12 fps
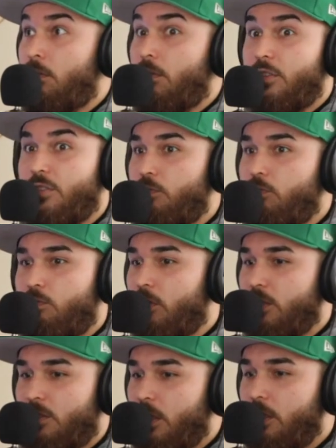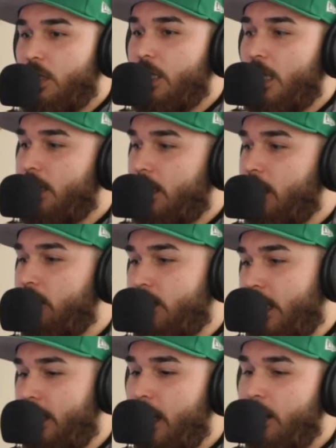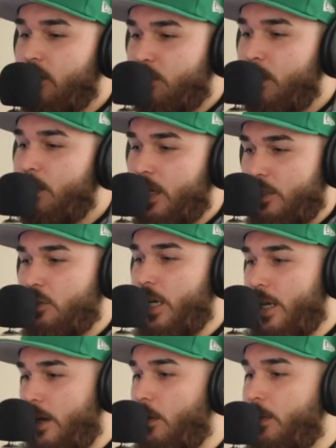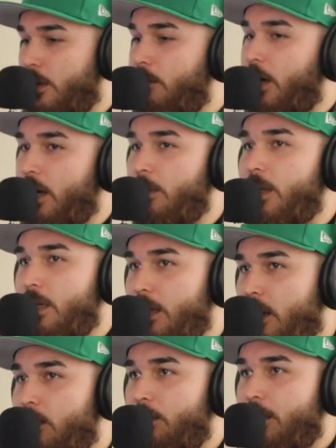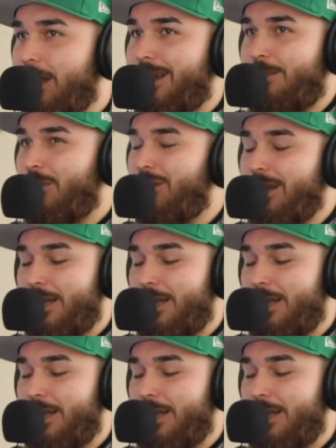There's there's literally nothing else. Like yeah, there's people that try to help the environment and help, but like bro,